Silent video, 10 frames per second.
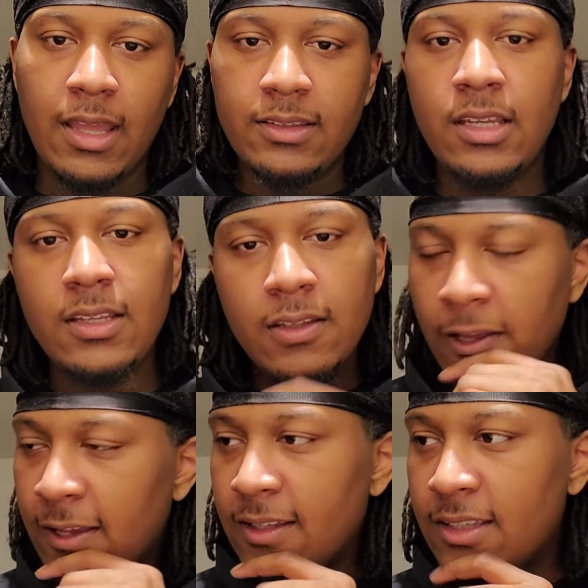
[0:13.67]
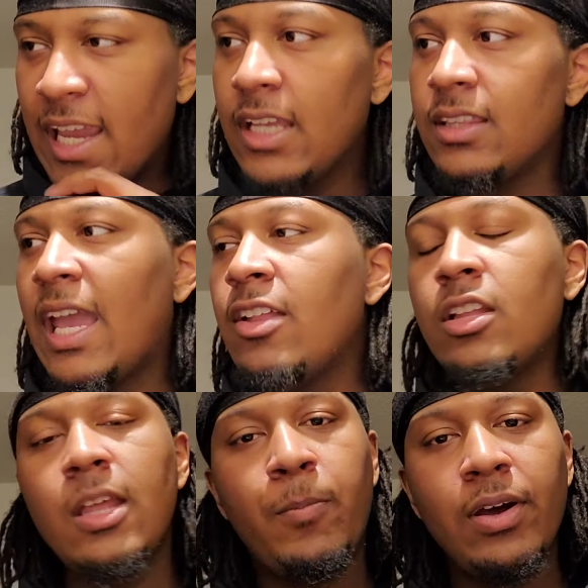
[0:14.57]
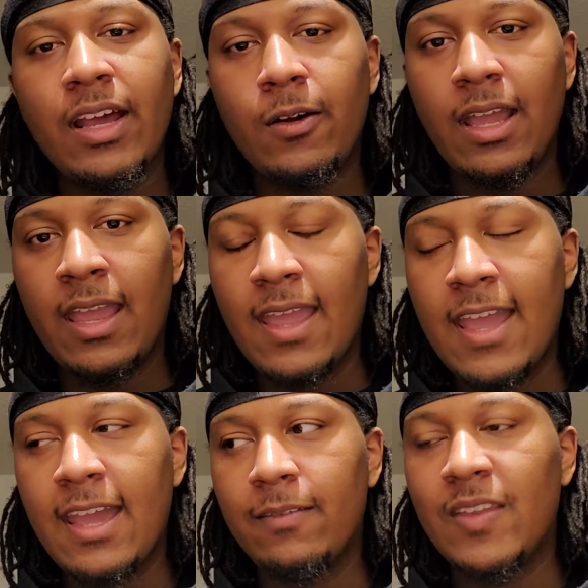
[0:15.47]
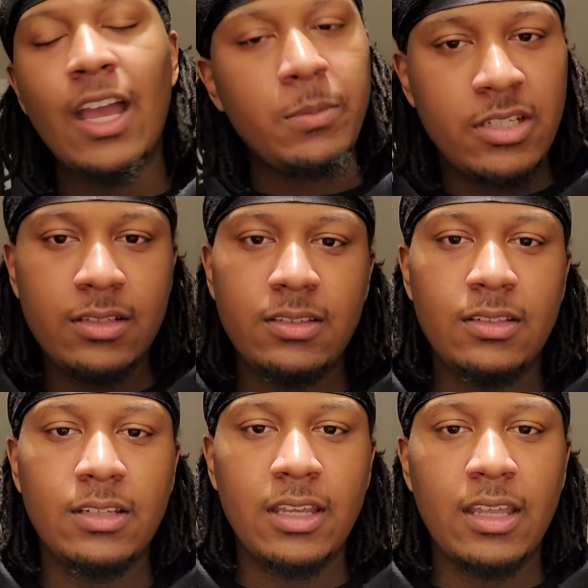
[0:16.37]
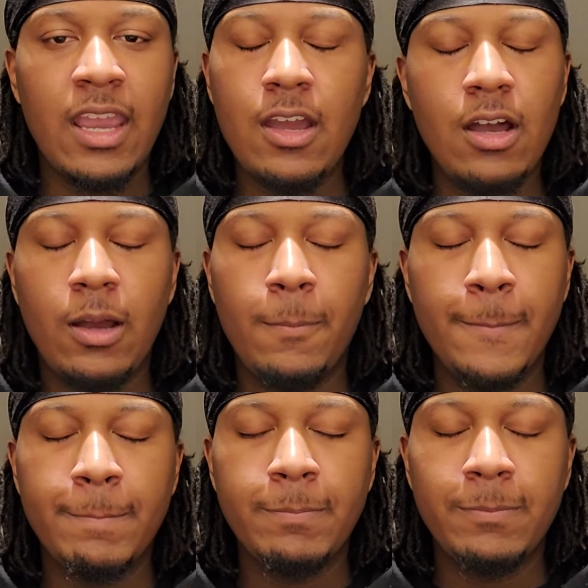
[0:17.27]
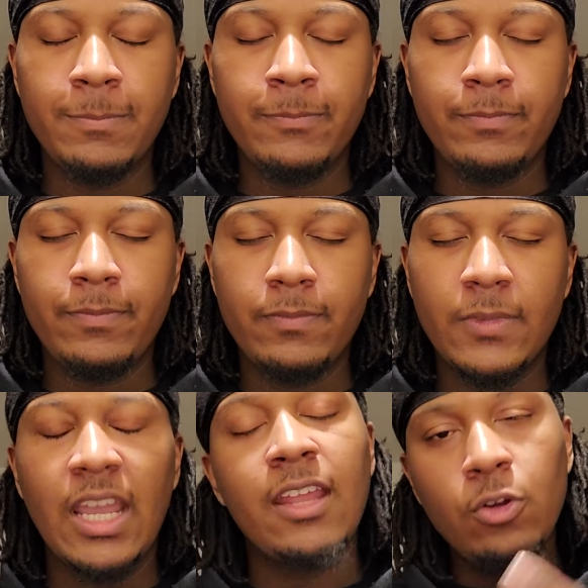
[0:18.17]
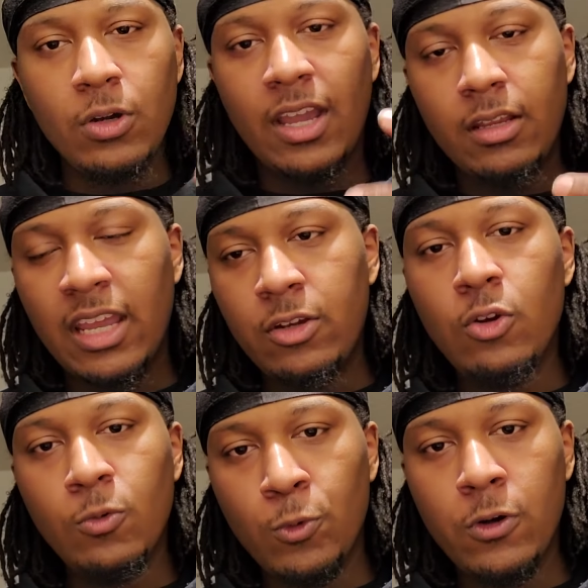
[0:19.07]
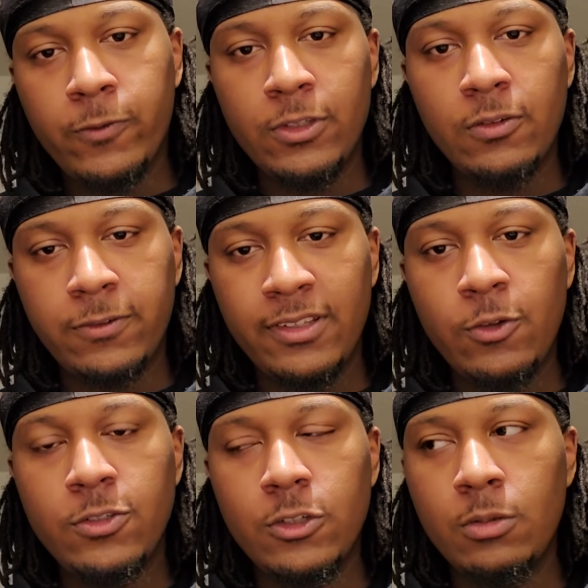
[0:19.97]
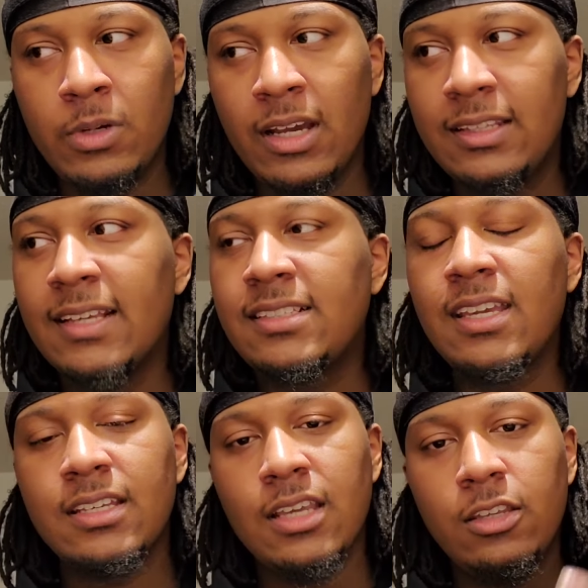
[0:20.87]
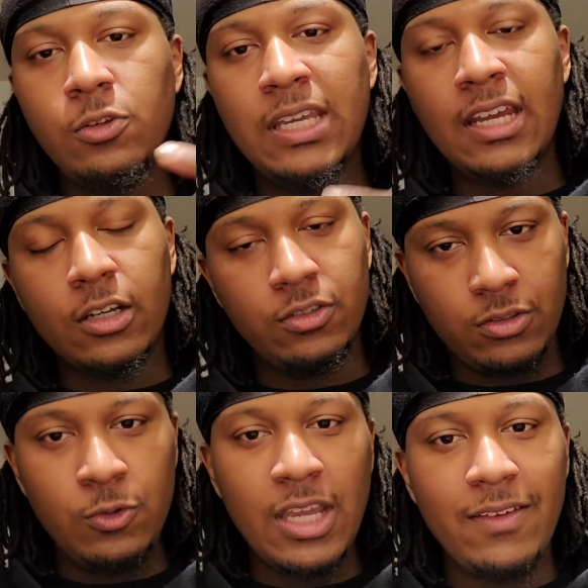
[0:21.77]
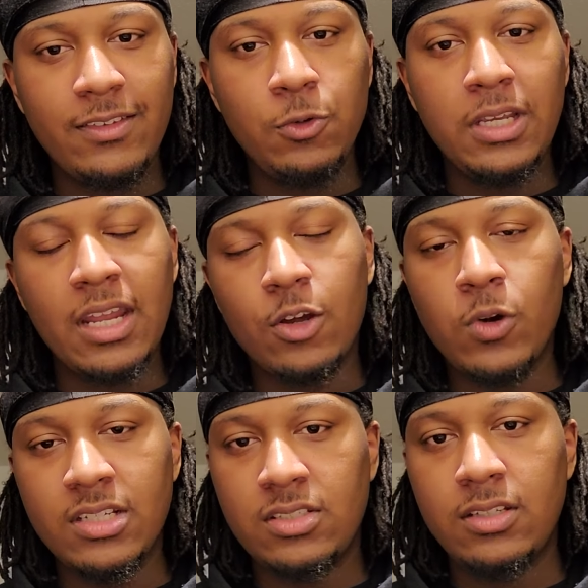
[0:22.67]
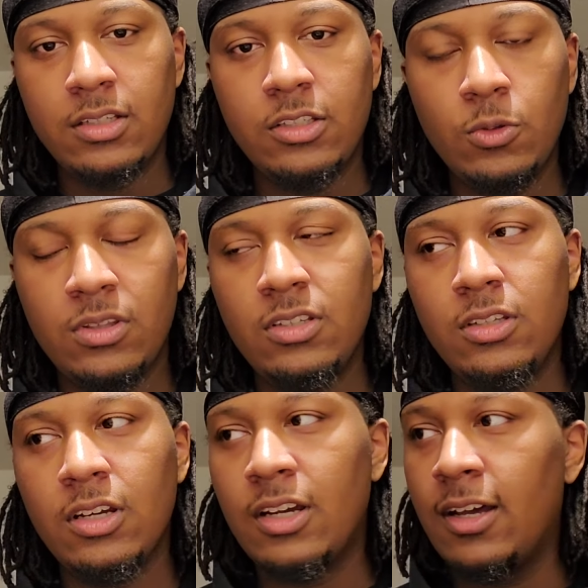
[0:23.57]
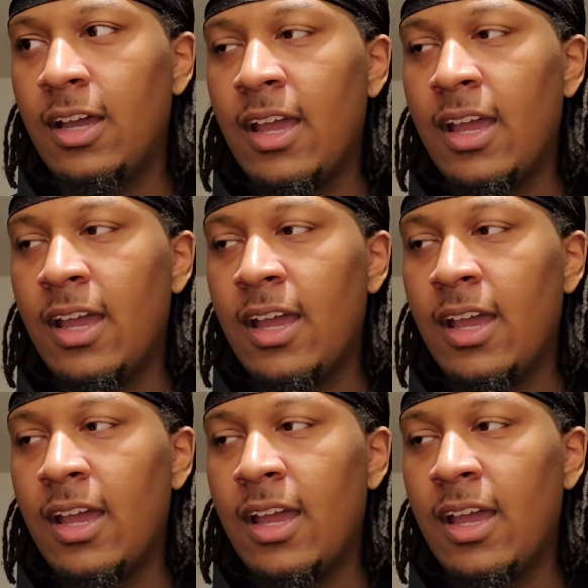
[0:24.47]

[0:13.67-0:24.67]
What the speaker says: They literally put out a ad that I'm see a new rule for you for YouTube that says you cannot question the